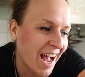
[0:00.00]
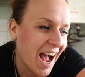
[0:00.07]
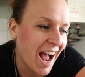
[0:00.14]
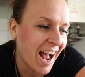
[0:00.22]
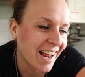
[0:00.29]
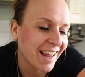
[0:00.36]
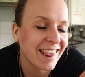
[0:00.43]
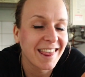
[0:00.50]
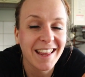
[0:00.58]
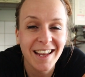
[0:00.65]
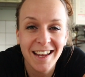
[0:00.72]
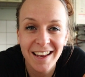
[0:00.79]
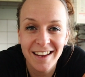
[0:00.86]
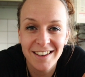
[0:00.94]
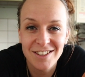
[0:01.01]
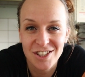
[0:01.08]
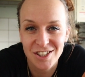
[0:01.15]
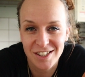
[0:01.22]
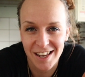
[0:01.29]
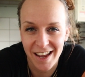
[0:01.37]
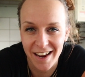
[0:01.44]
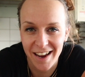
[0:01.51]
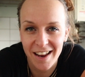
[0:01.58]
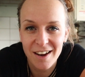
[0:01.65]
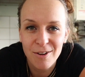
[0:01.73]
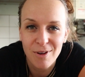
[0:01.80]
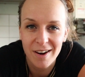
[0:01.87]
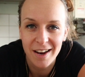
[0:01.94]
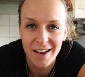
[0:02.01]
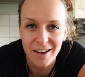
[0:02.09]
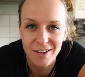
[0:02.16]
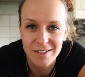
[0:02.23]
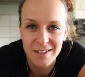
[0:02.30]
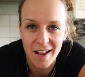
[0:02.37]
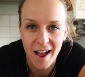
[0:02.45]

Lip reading: I think just like anyone else,